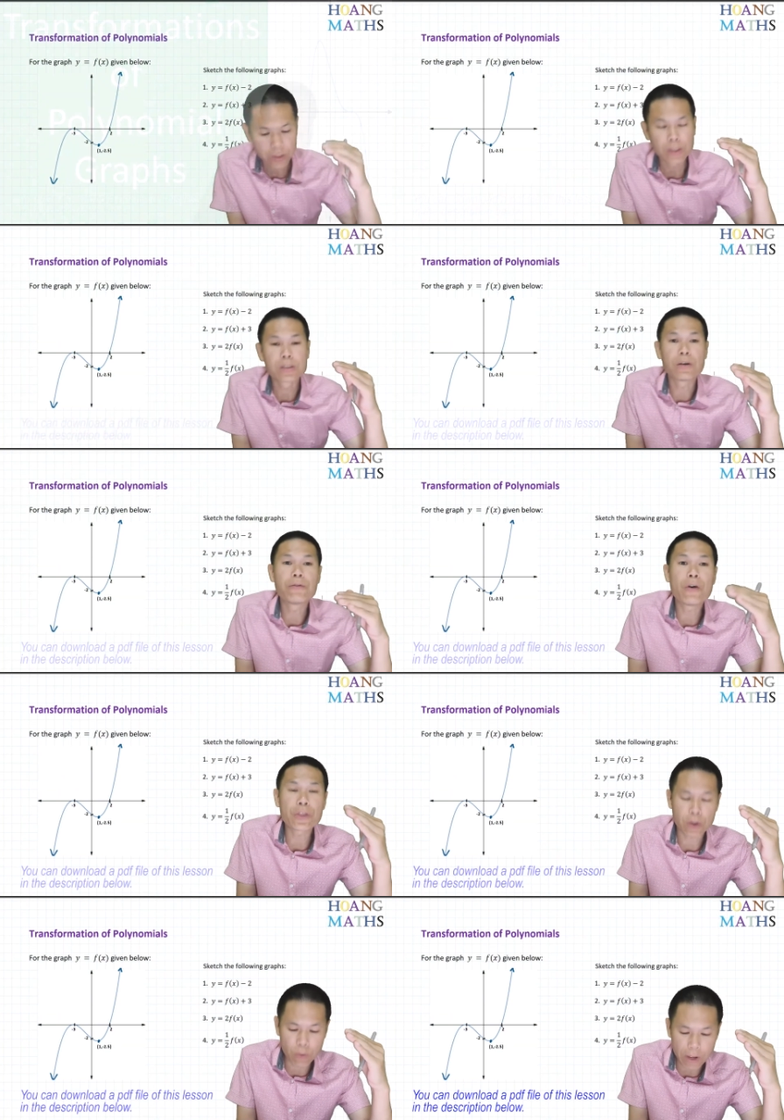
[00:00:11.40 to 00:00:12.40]
So
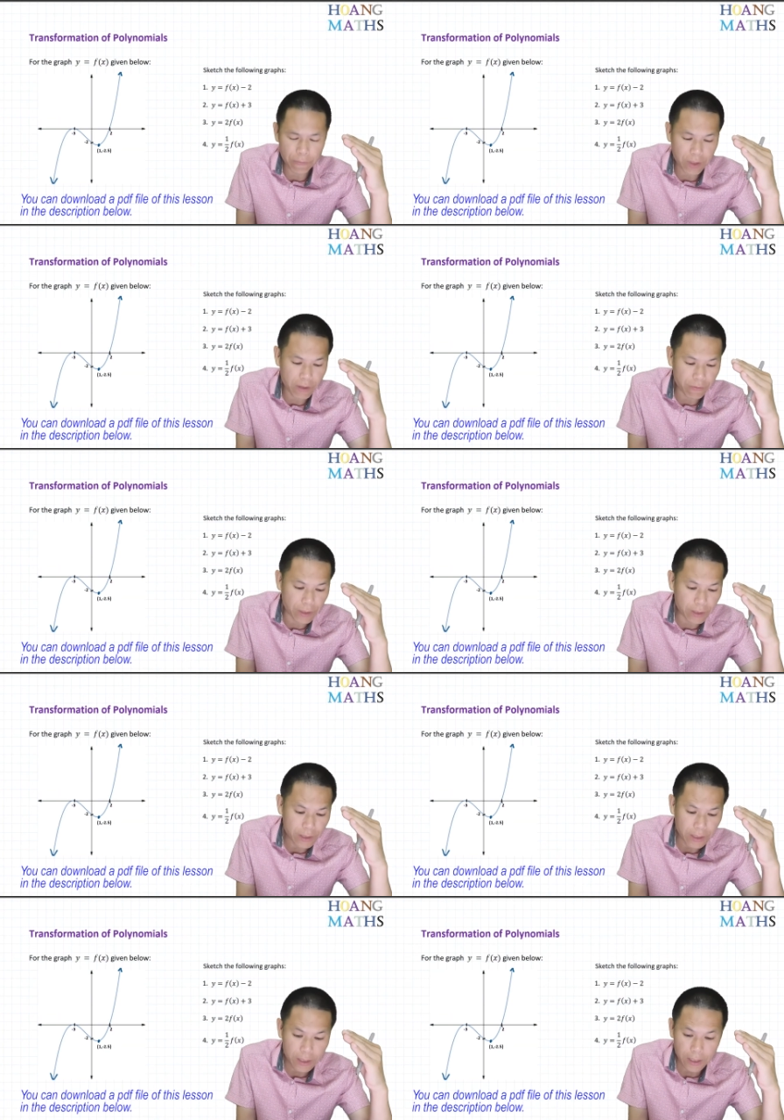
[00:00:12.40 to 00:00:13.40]
for the graph
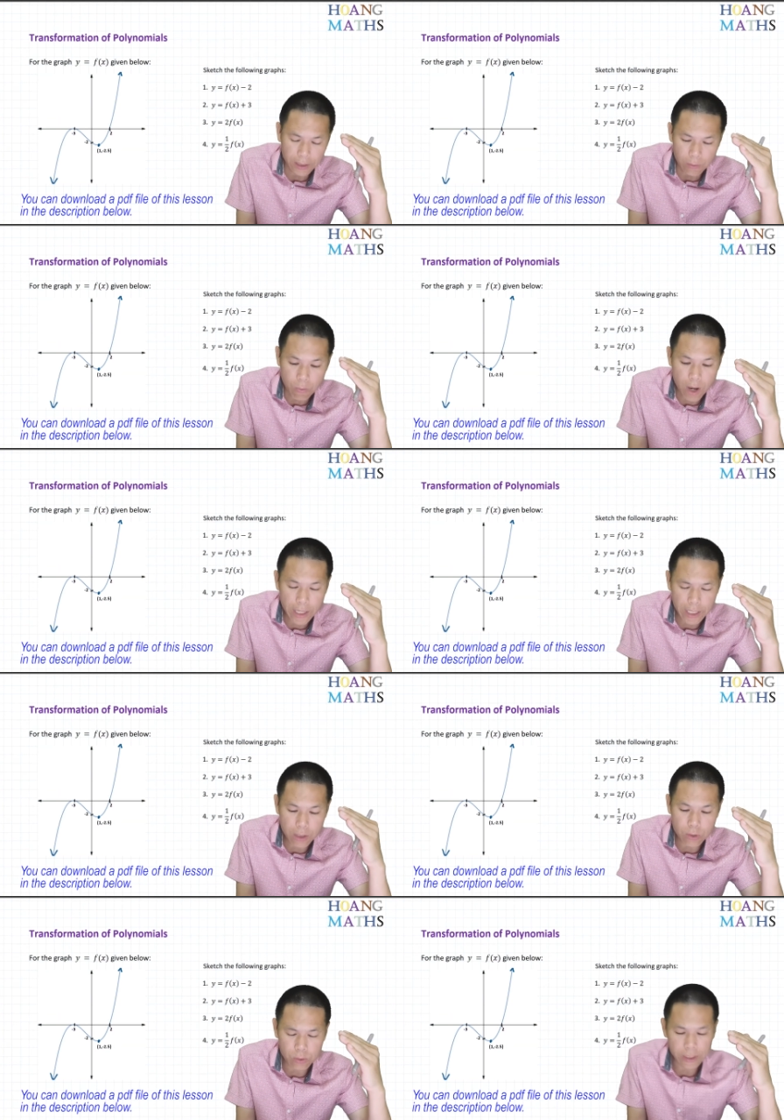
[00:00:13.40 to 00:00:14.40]
given, y
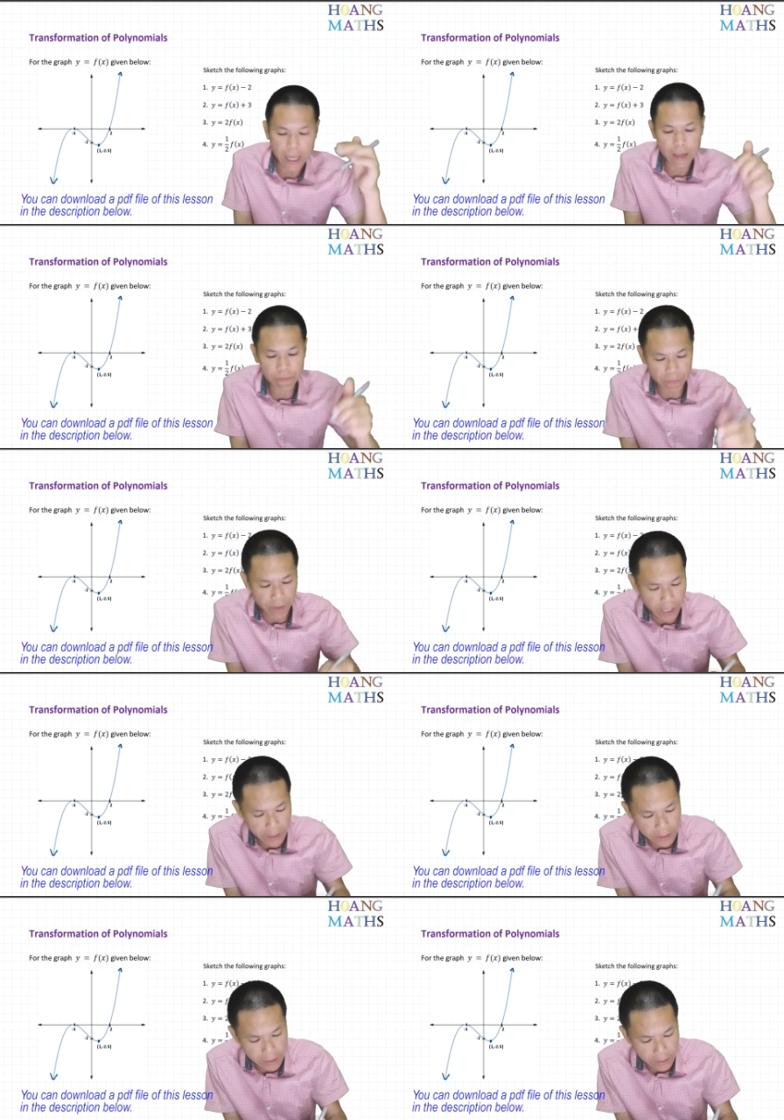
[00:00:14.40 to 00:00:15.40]
equals f of
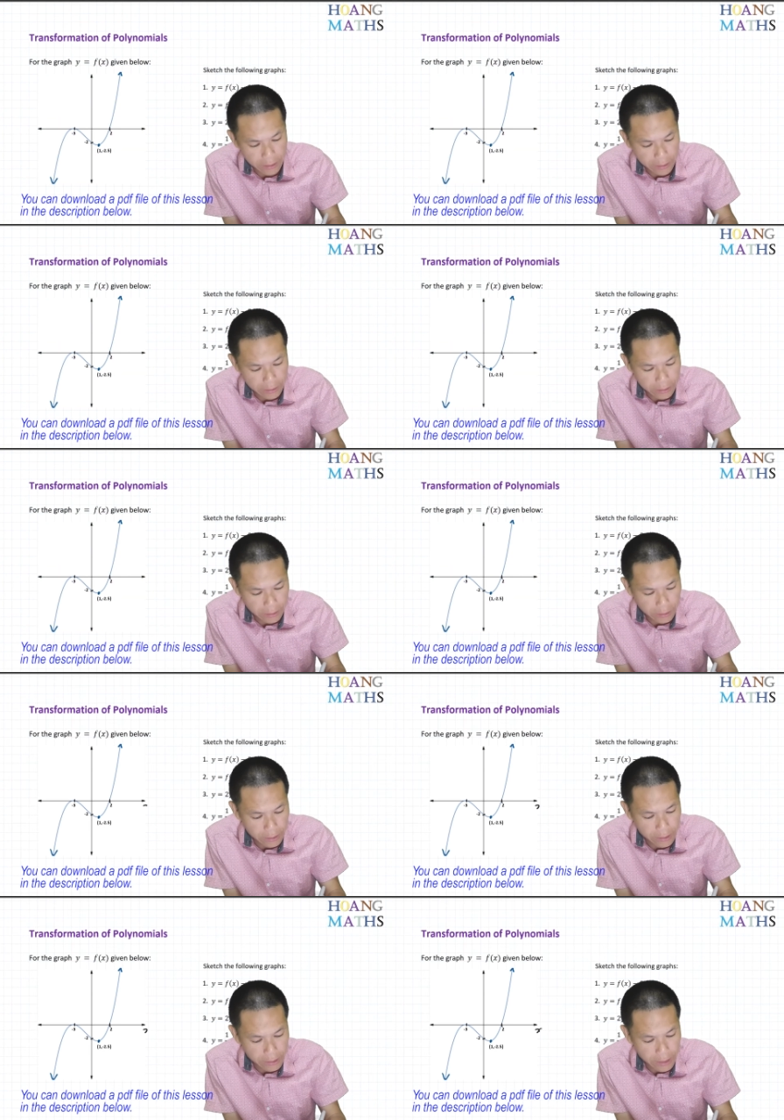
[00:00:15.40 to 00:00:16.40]
x. So
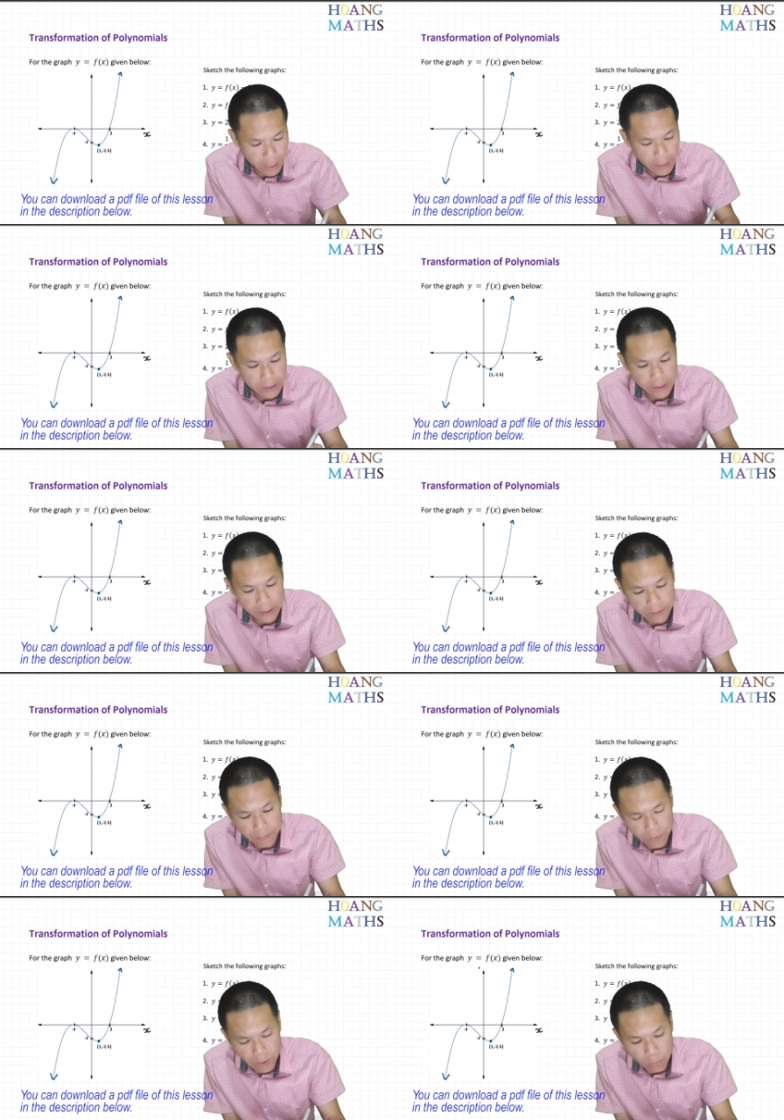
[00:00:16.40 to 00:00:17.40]
this is x
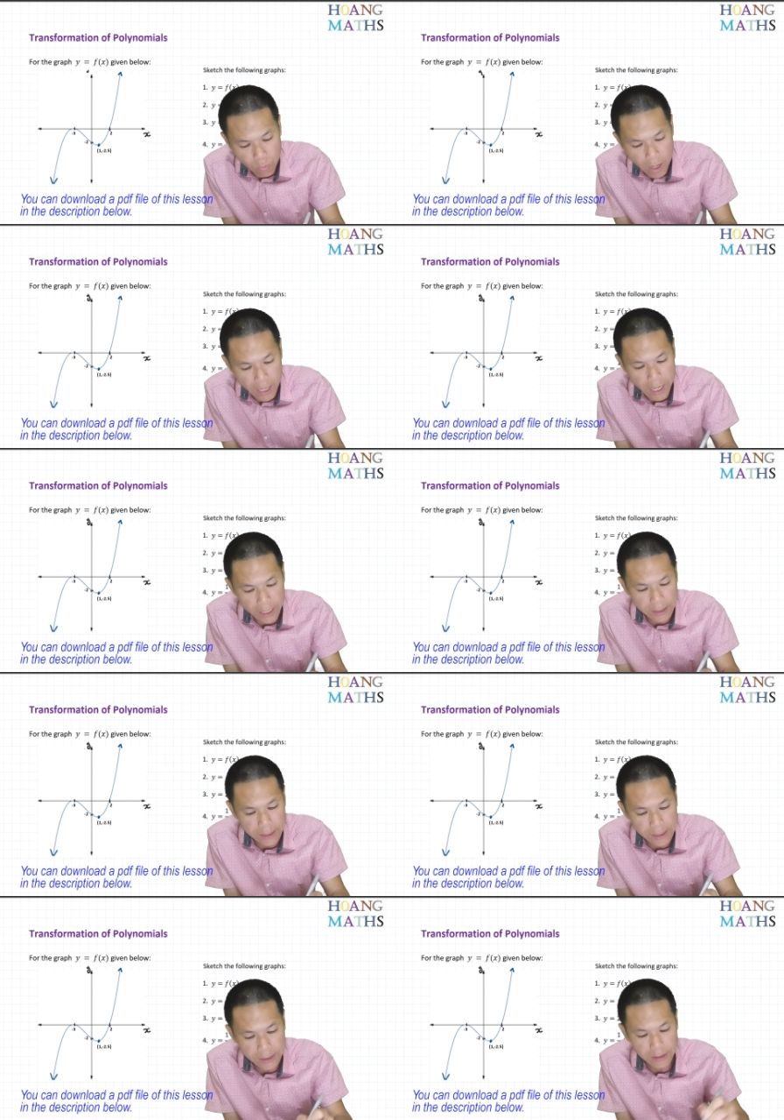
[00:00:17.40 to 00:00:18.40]
and y
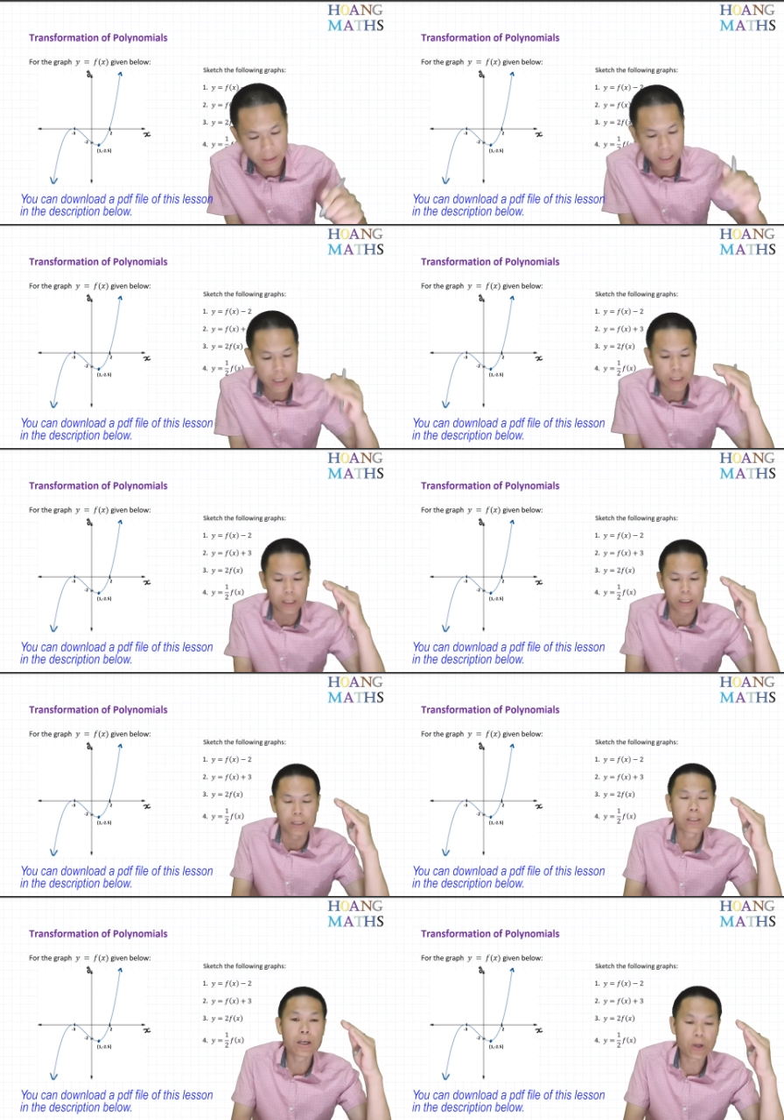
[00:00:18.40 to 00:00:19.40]
axis.
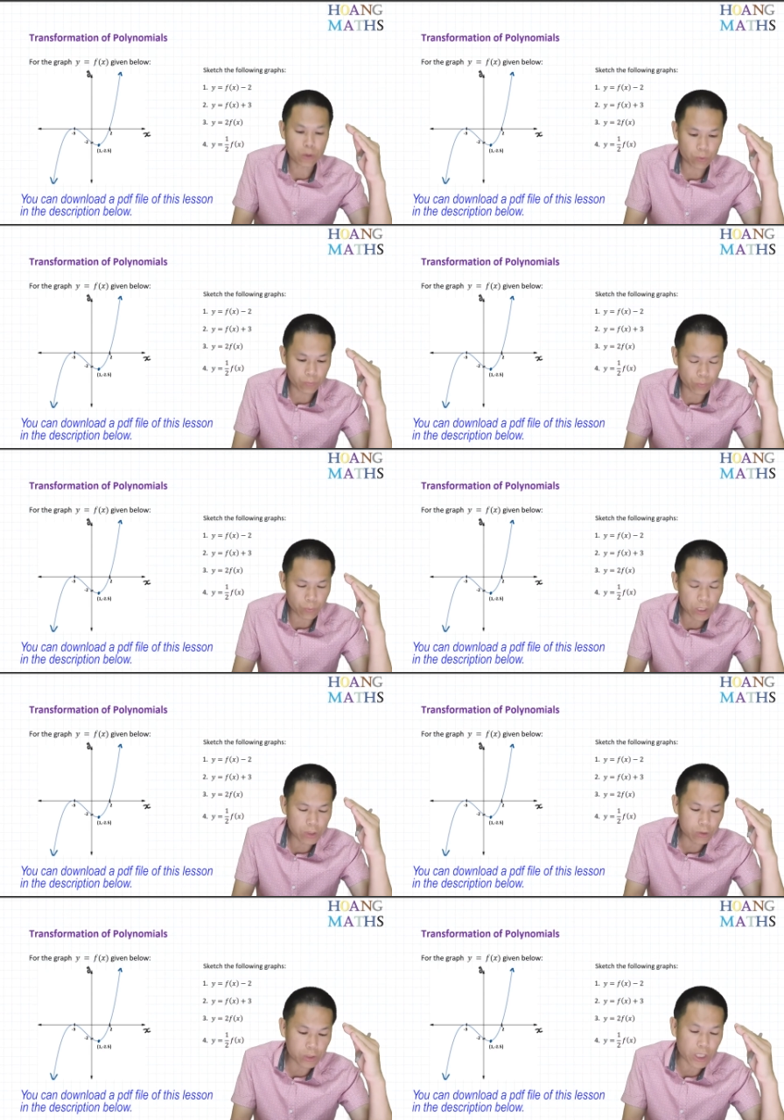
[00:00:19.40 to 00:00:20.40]
So we
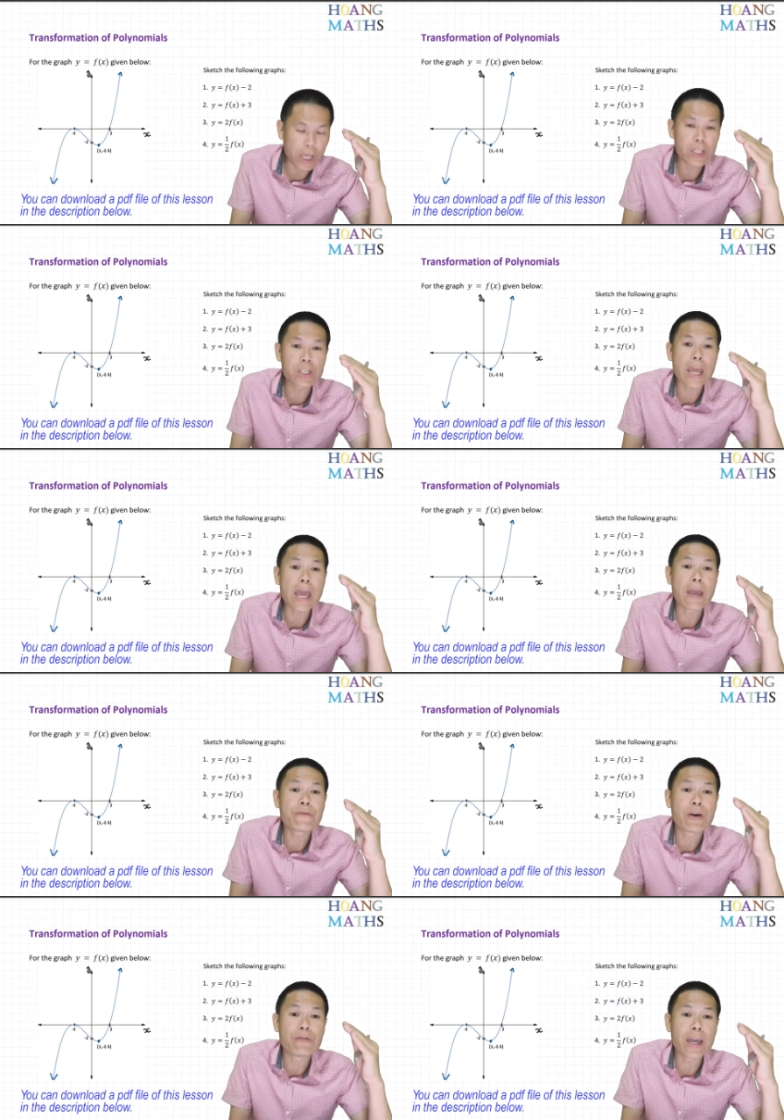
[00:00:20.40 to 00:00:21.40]
need to sketch
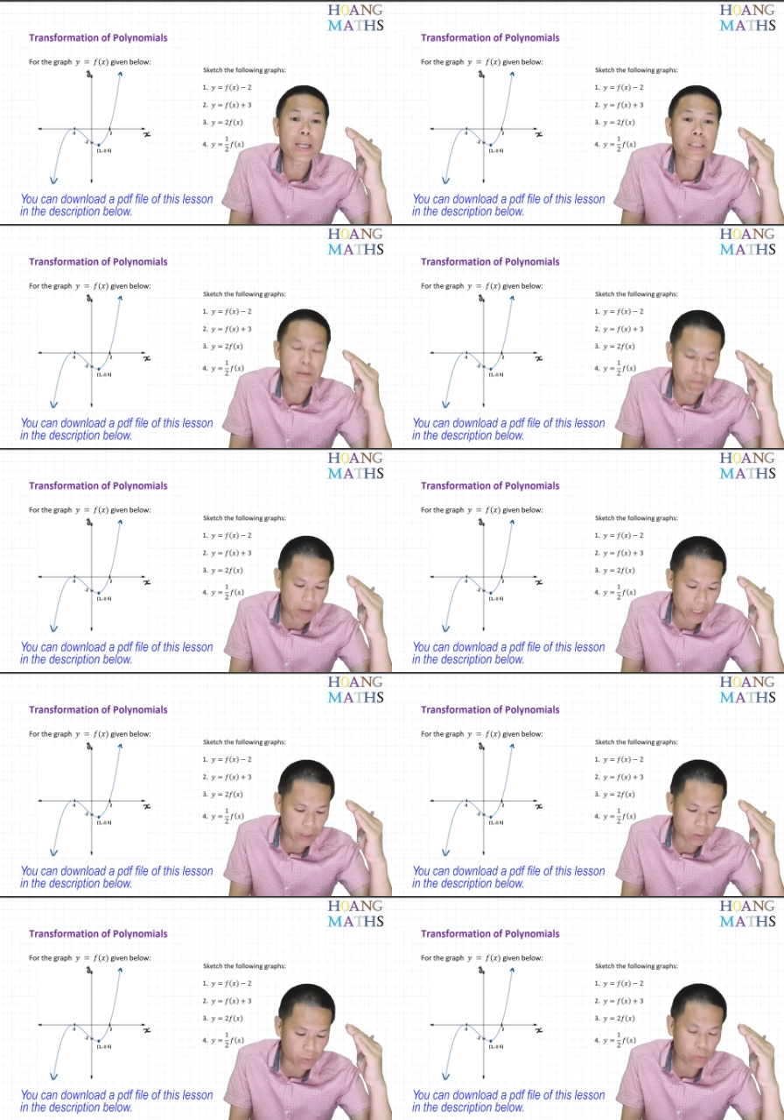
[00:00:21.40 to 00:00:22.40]
f of x
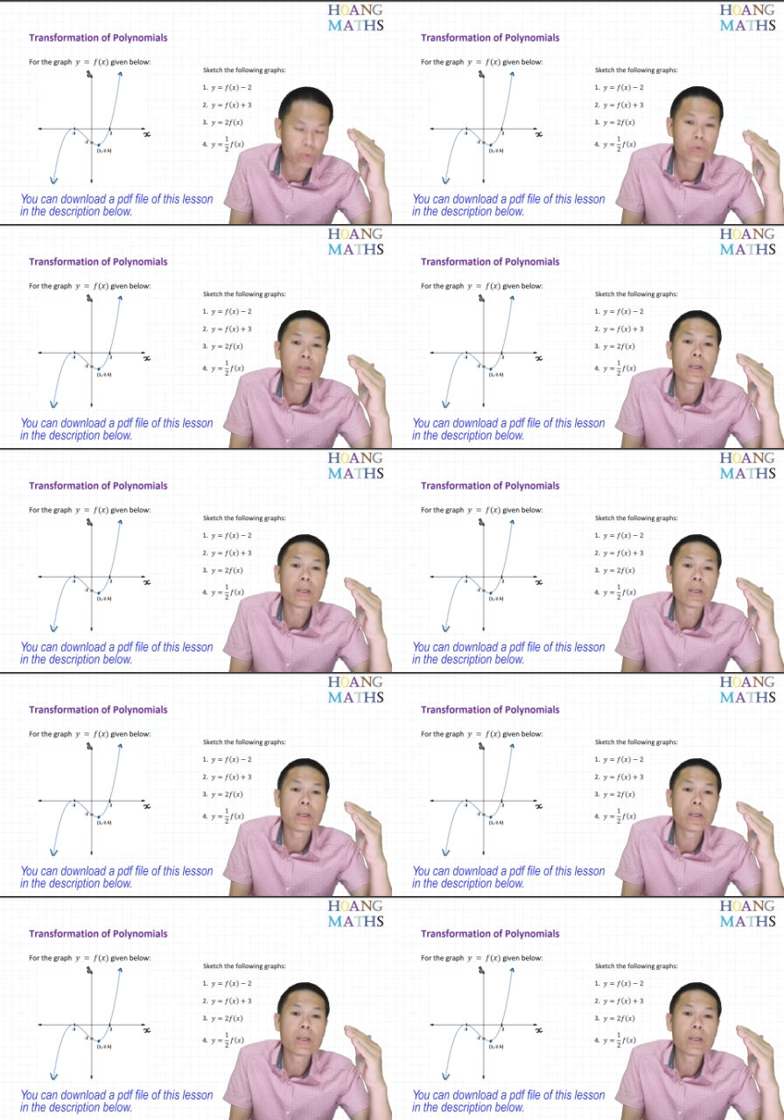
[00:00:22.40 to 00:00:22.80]
minus 2,